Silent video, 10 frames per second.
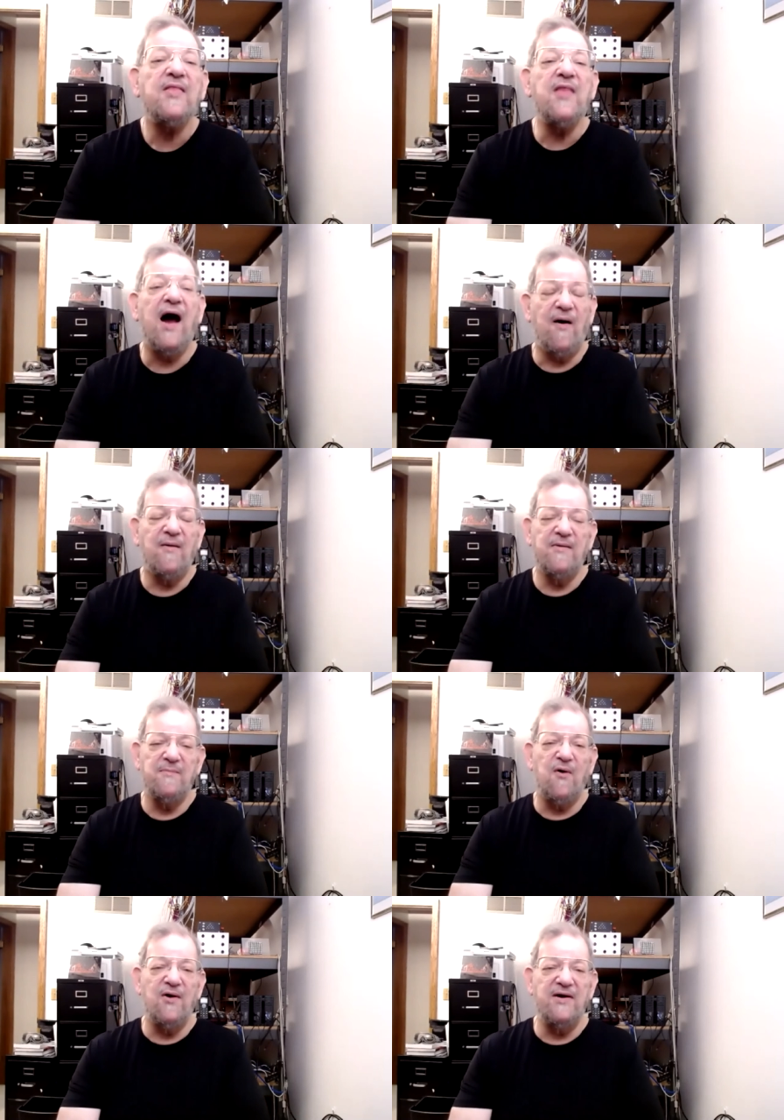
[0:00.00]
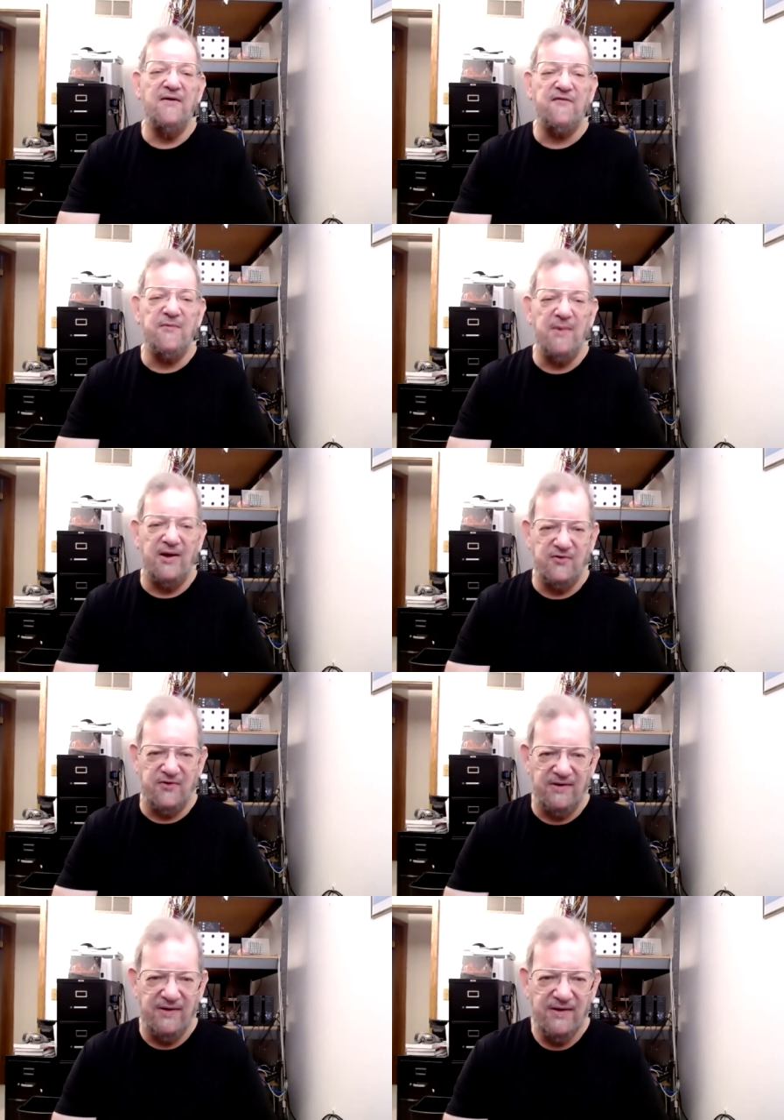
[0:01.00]
Now, important
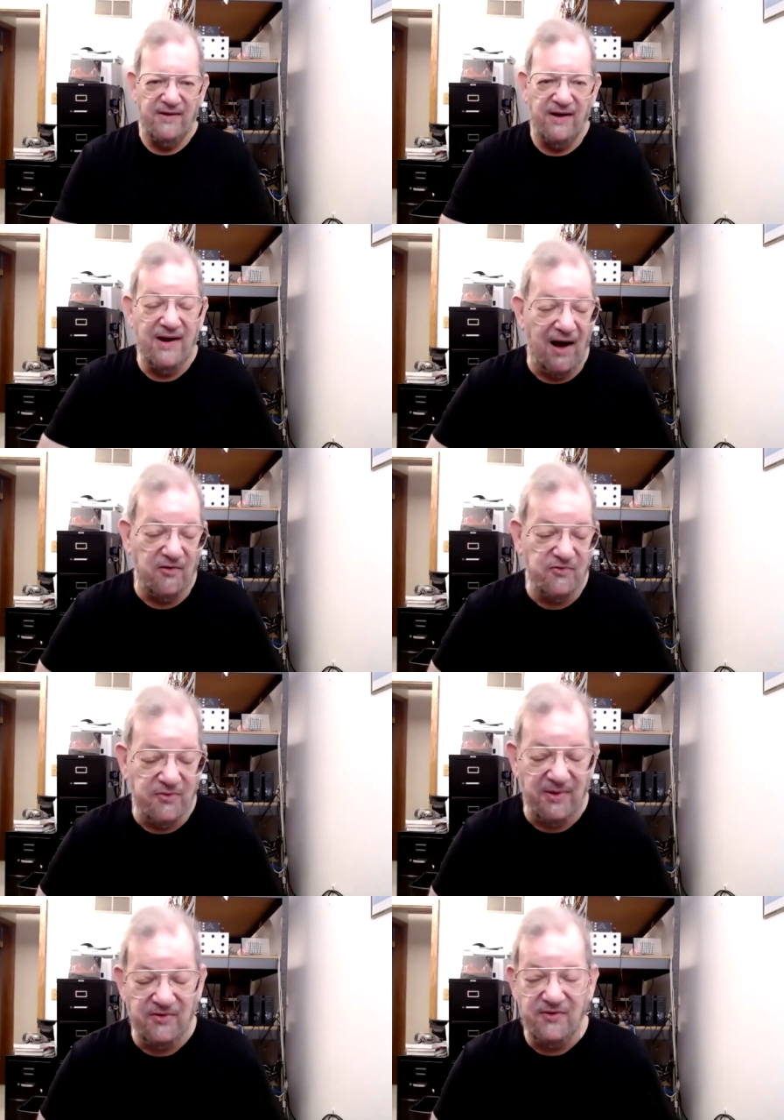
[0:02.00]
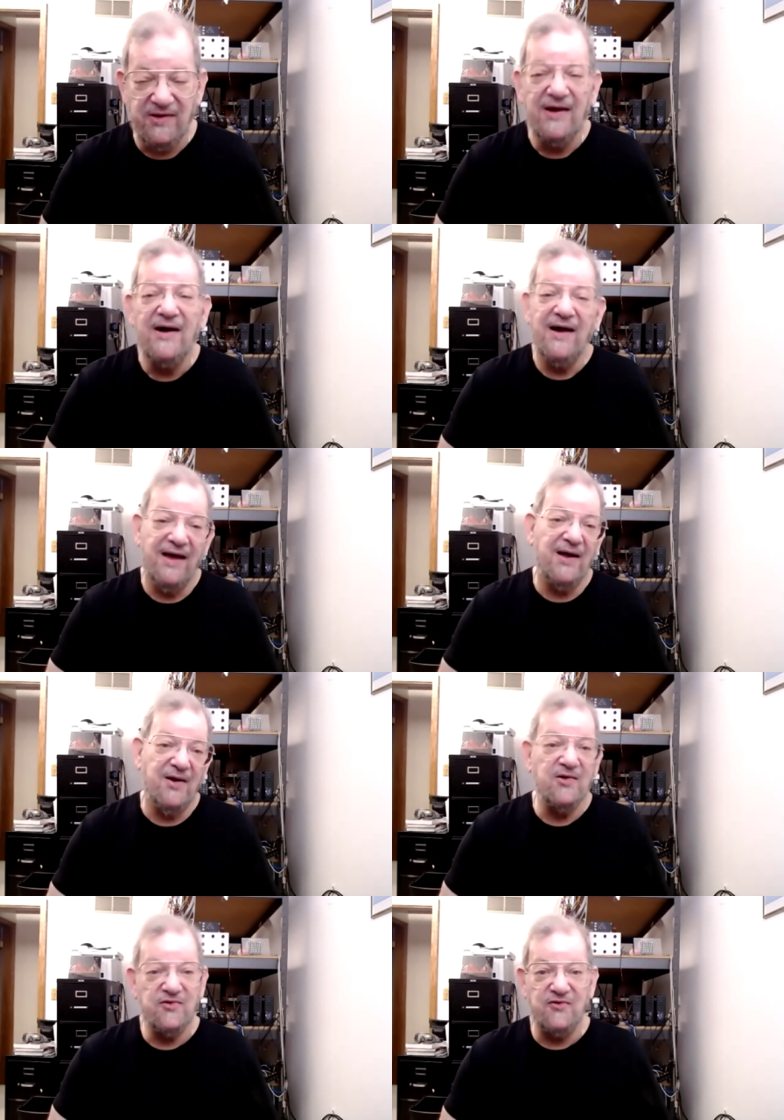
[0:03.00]
information, announcements,
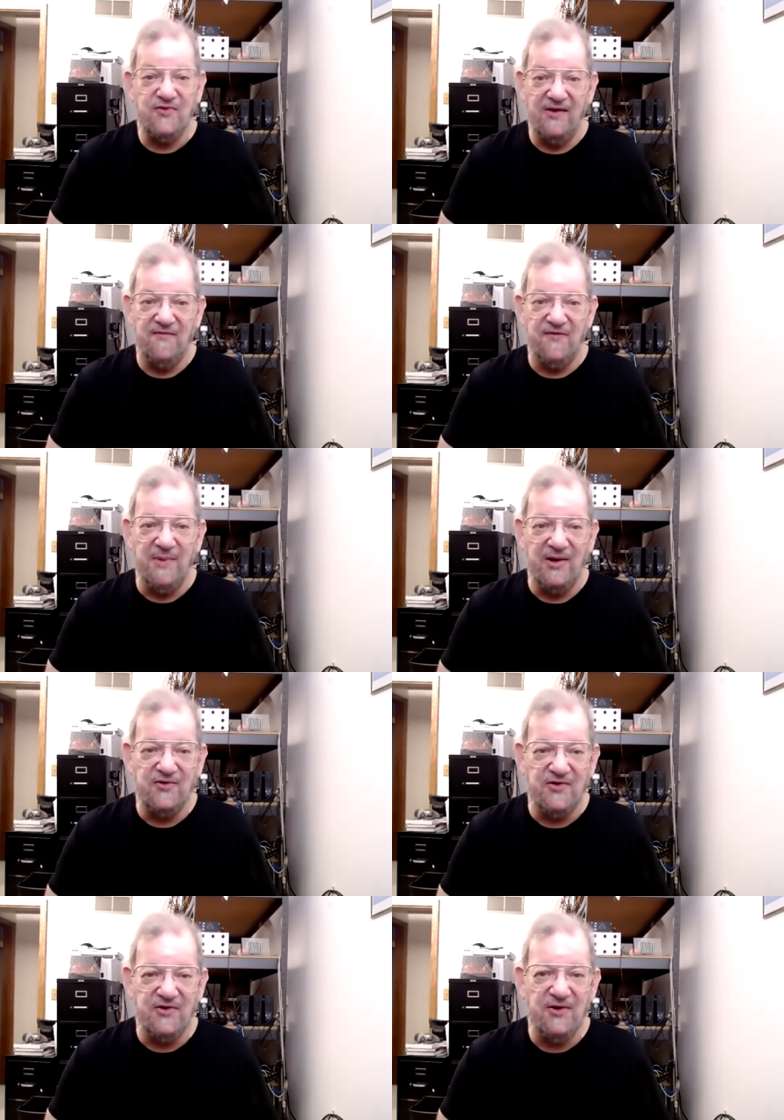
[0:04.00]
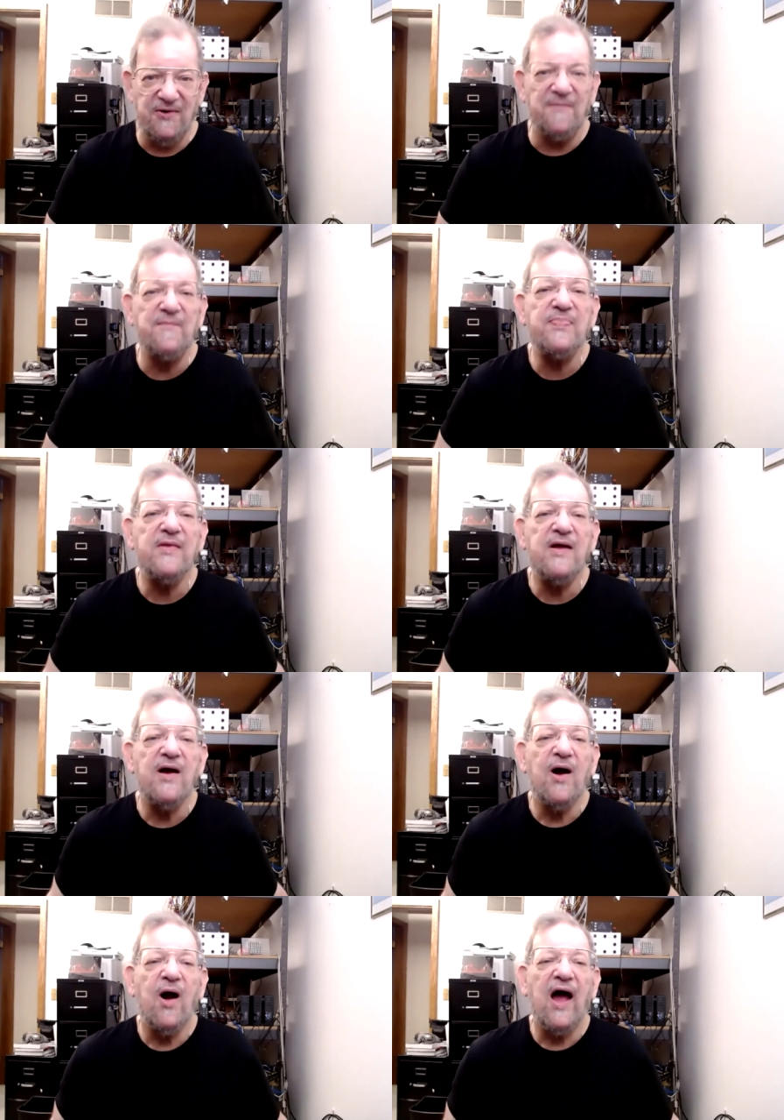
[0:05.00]
and information too.
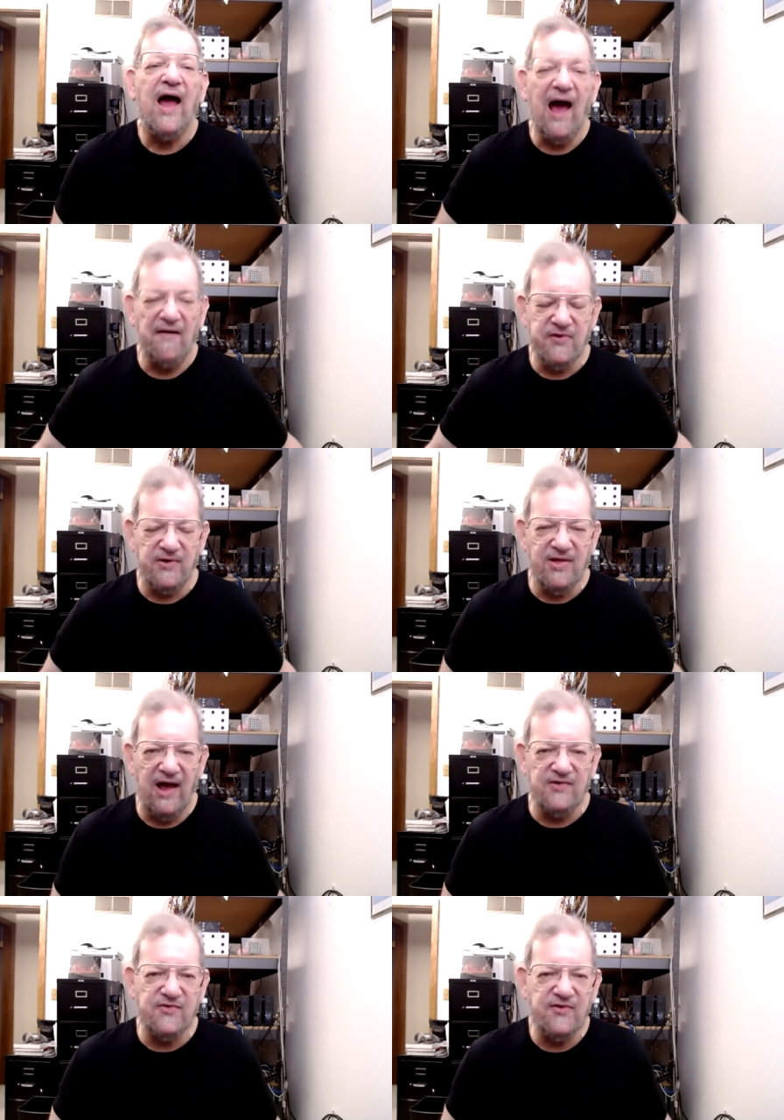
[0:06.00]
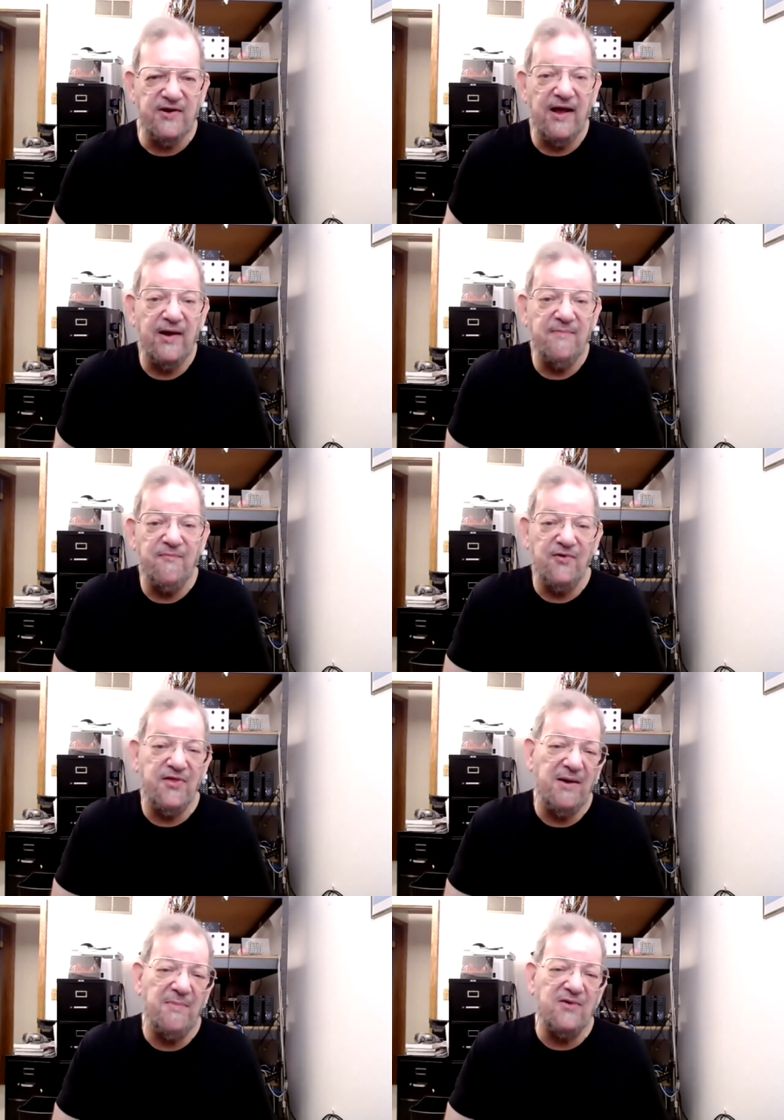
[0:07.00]
After class today,
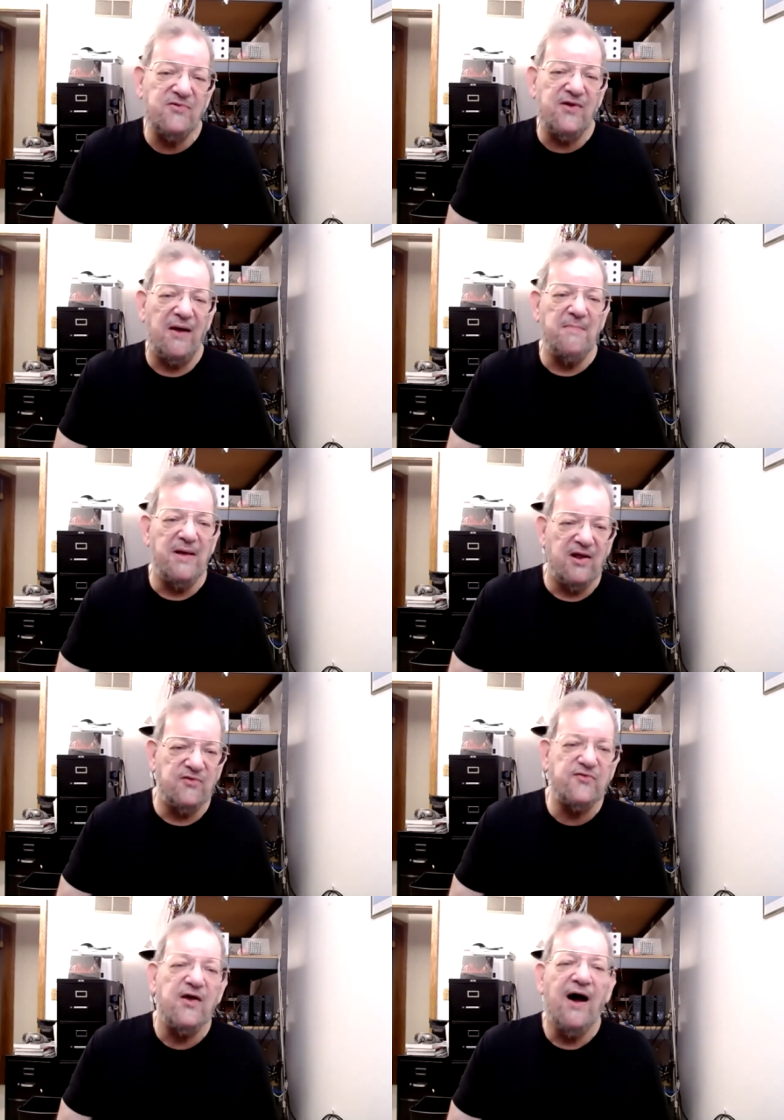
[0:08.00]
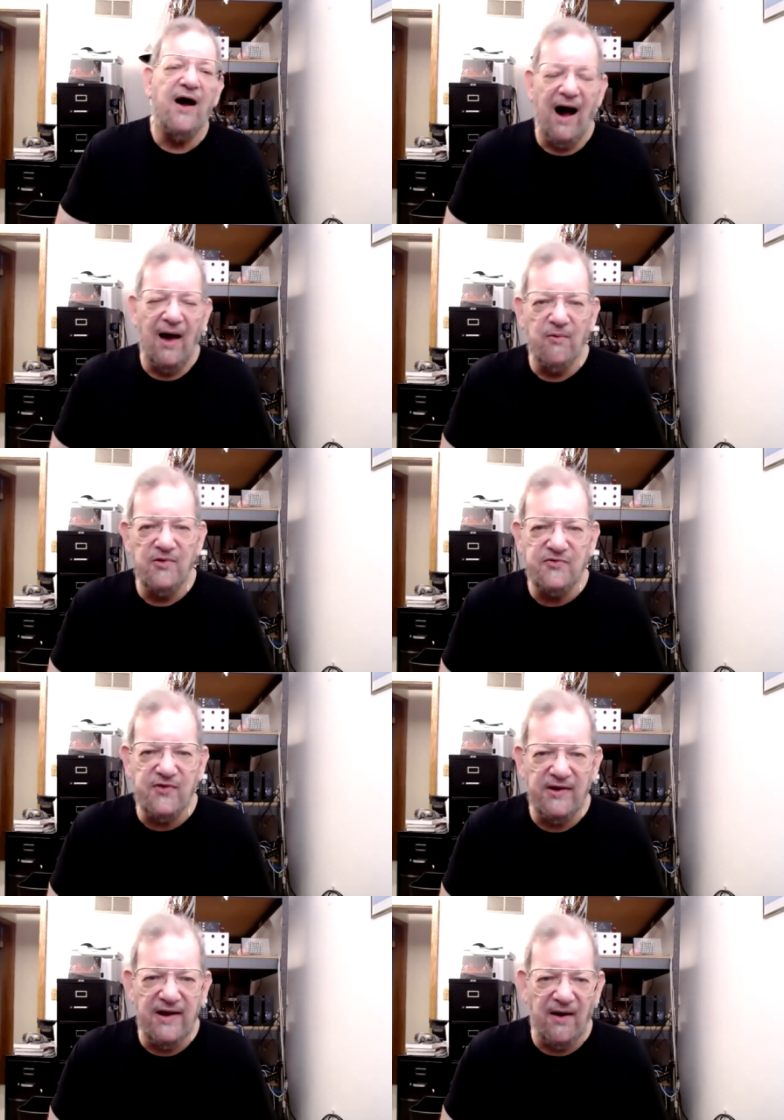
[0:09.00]
within about 10 minutes, I will
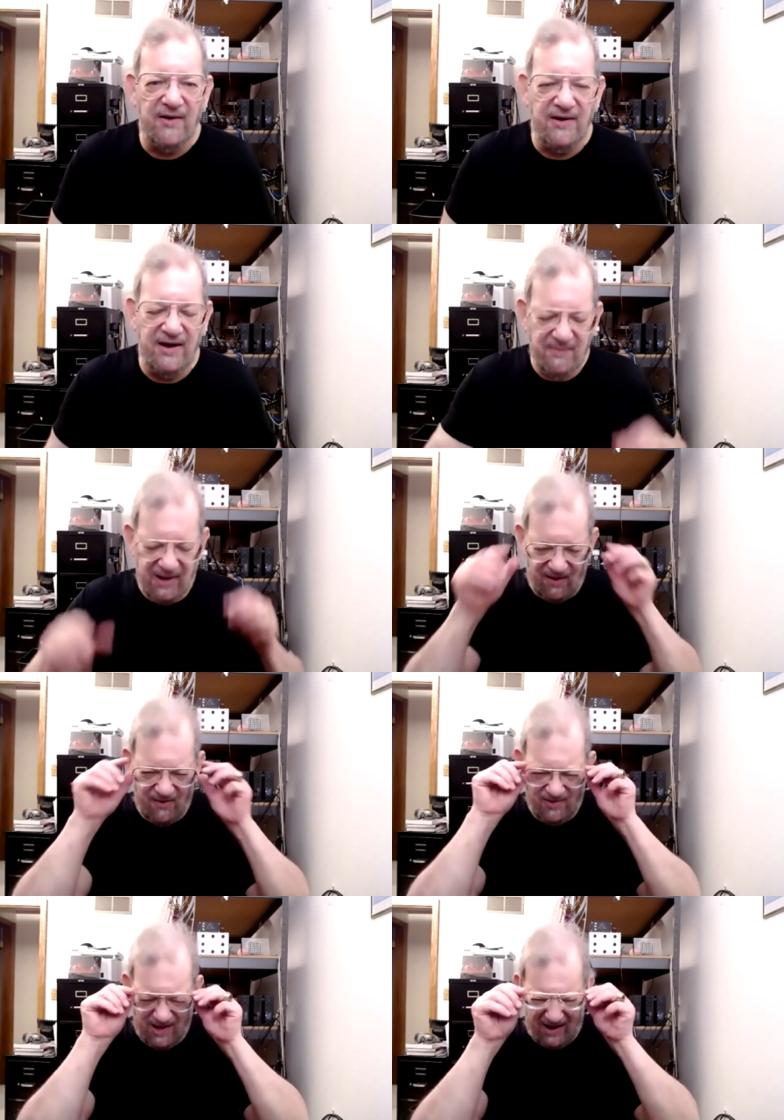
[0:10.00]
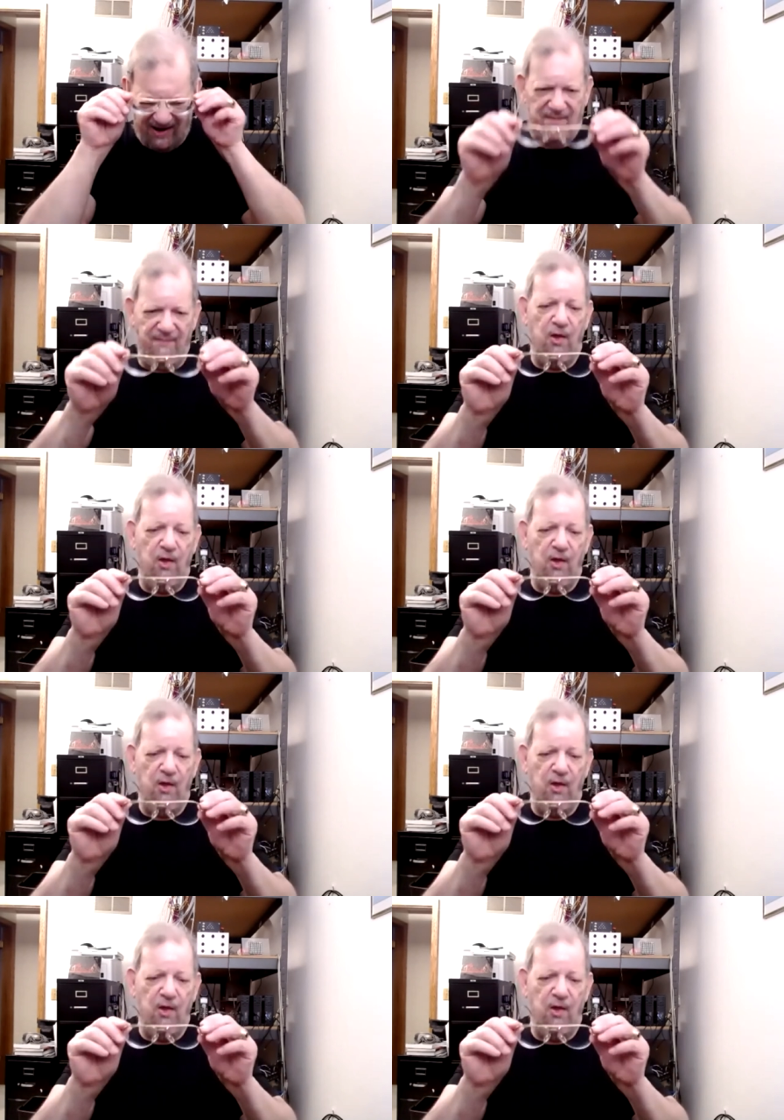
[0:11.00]
send out an email. Hold on.